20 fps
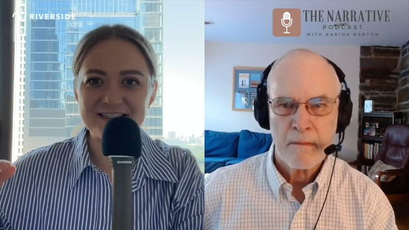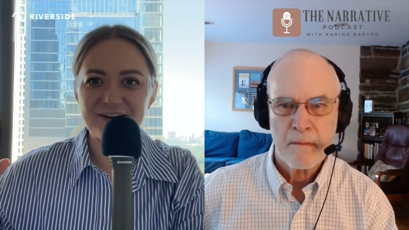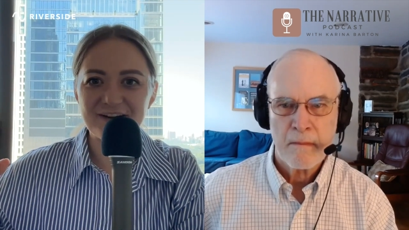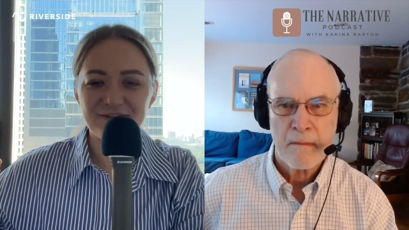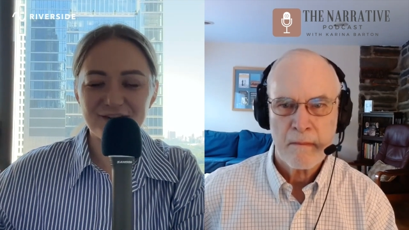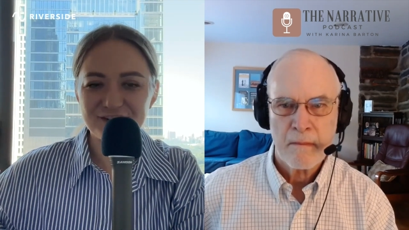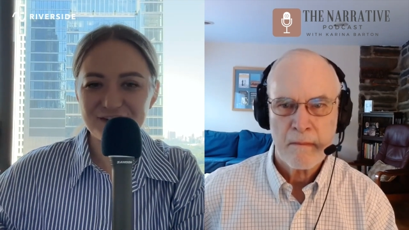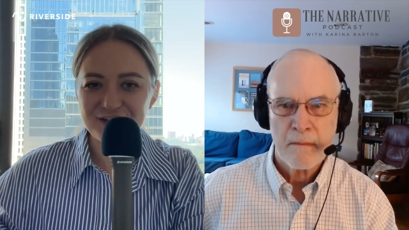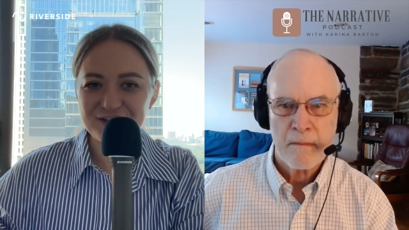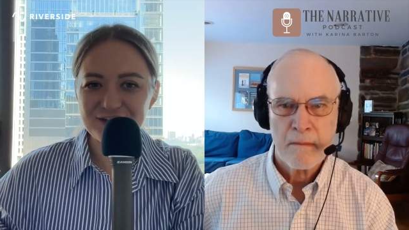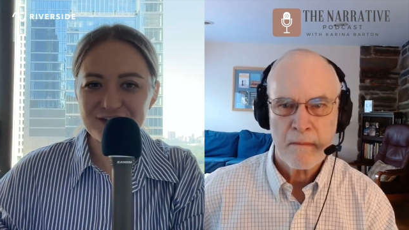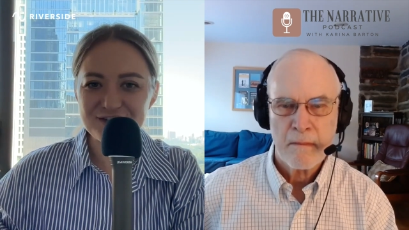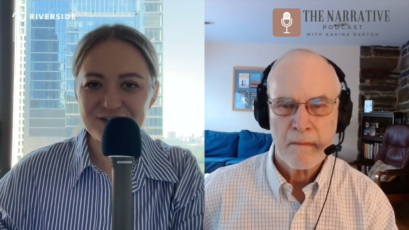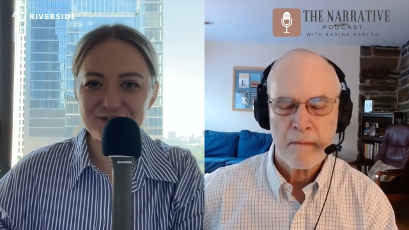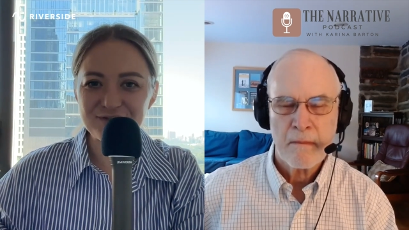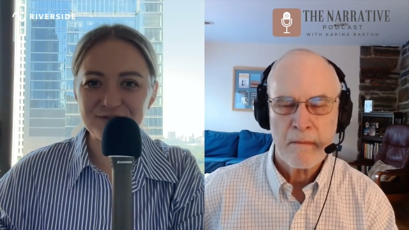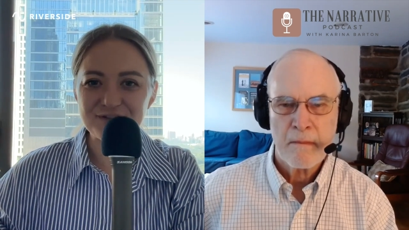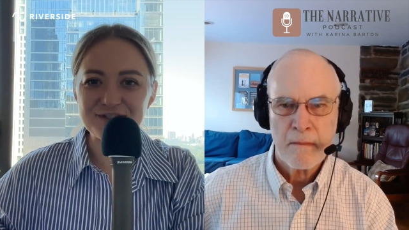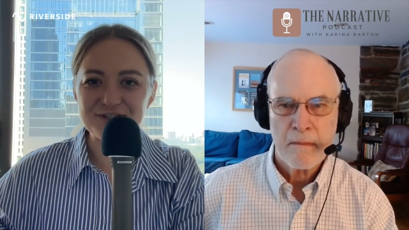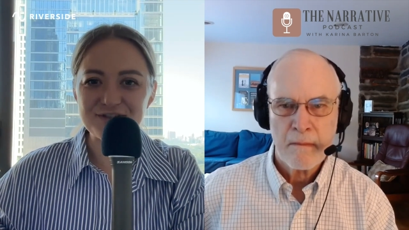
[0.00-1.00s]
Speaker 1: several
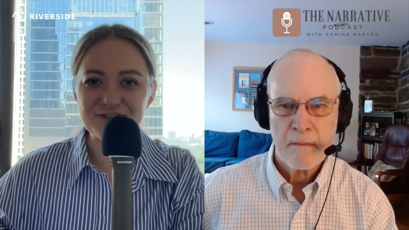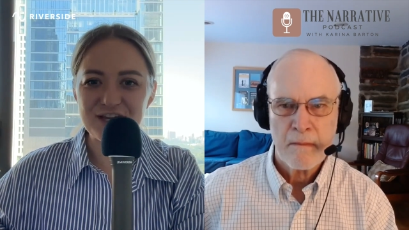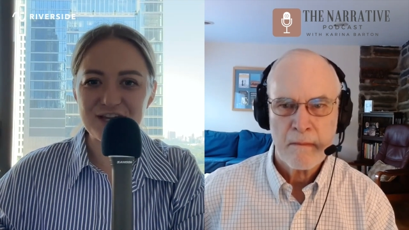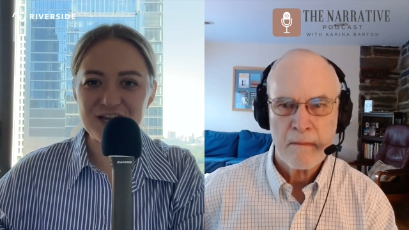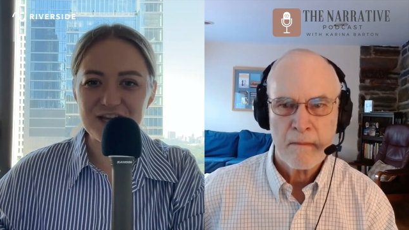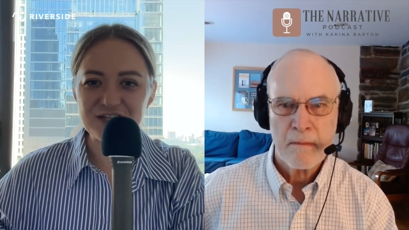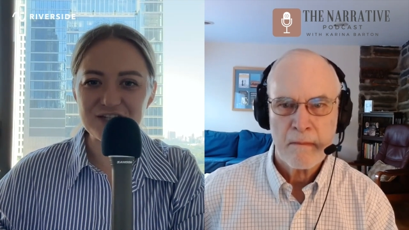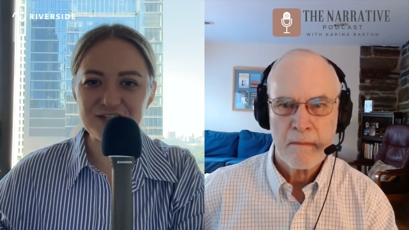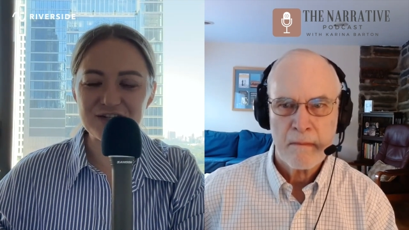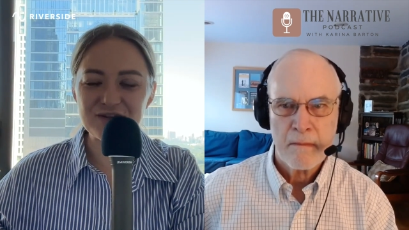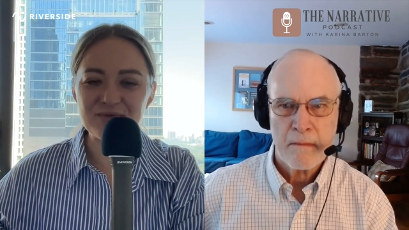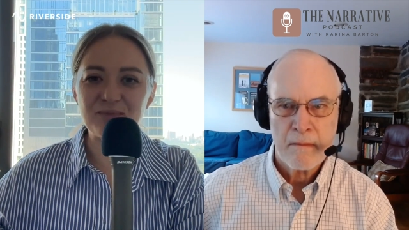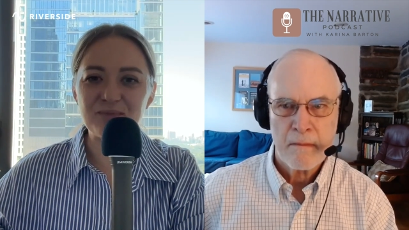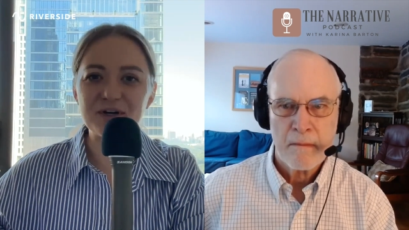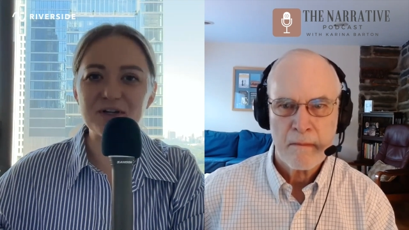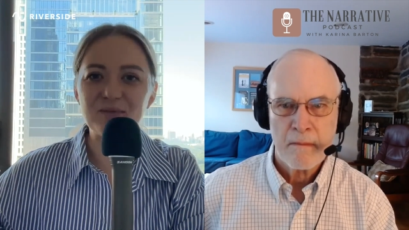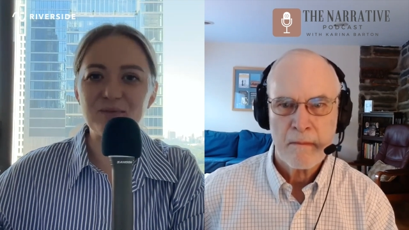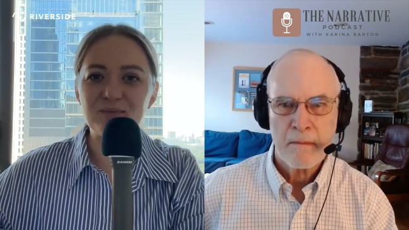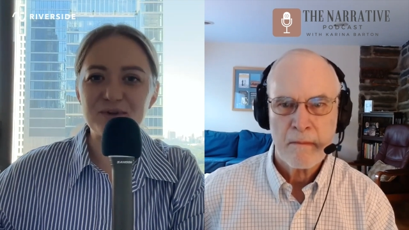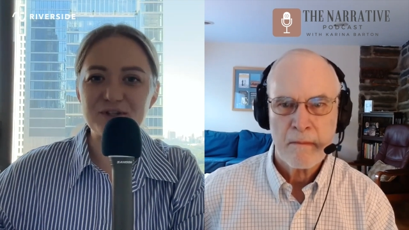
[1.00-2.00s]
years of
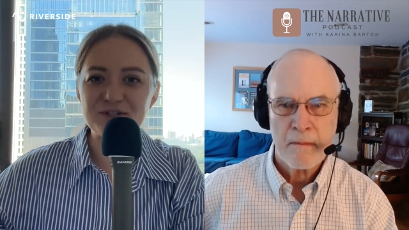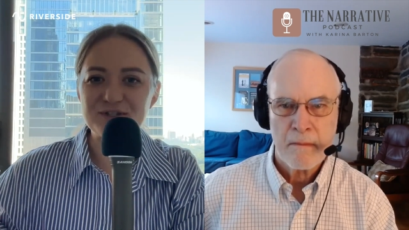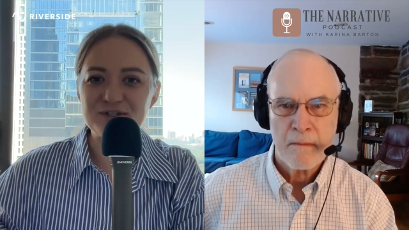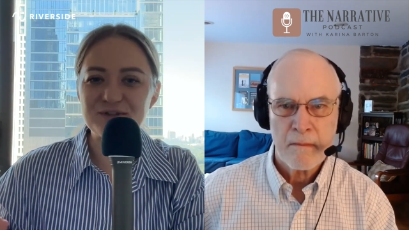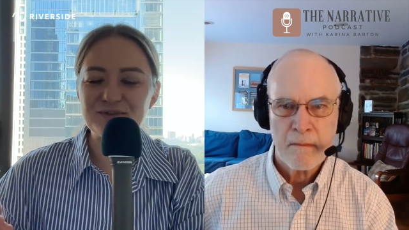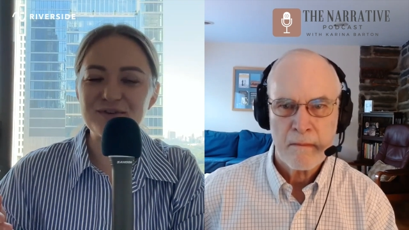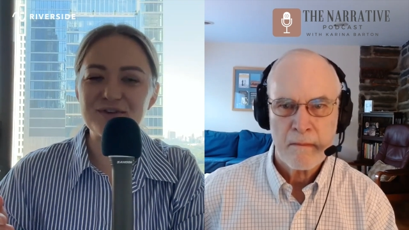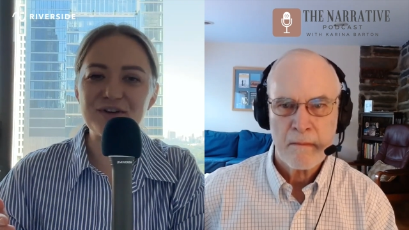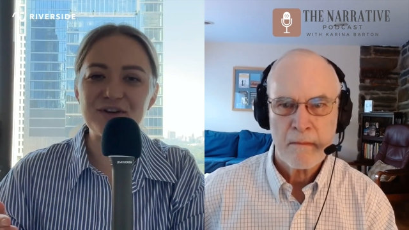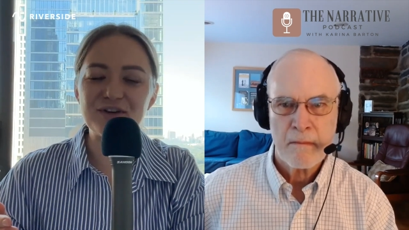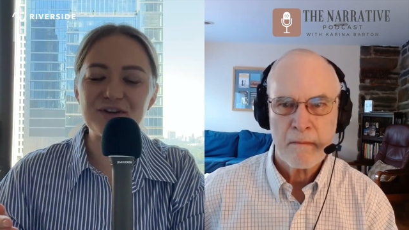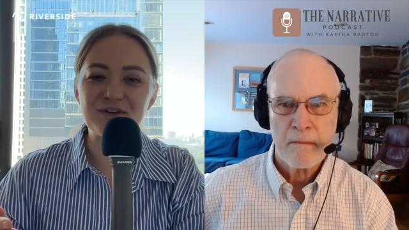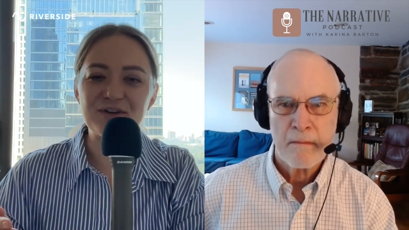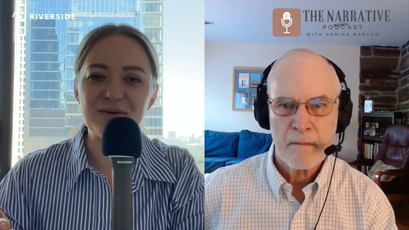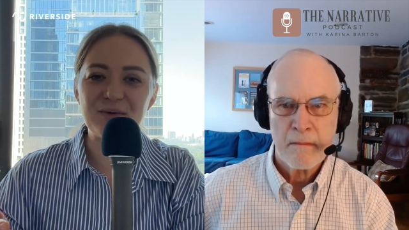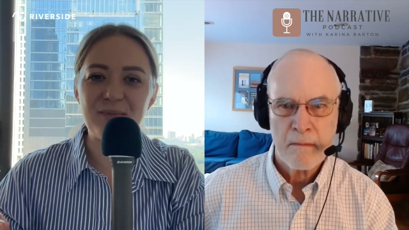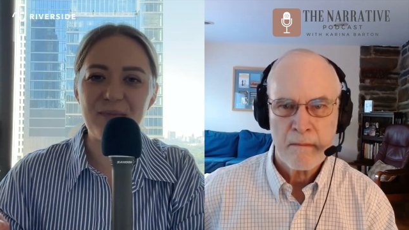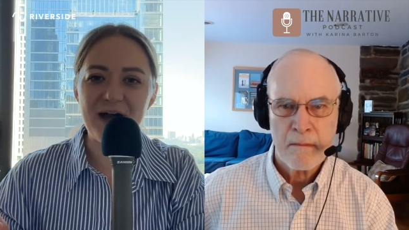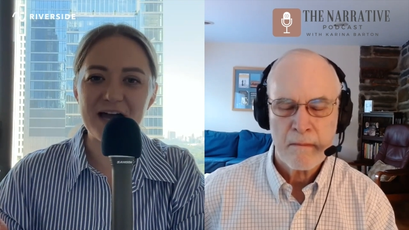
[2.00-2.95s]
education but pursuing your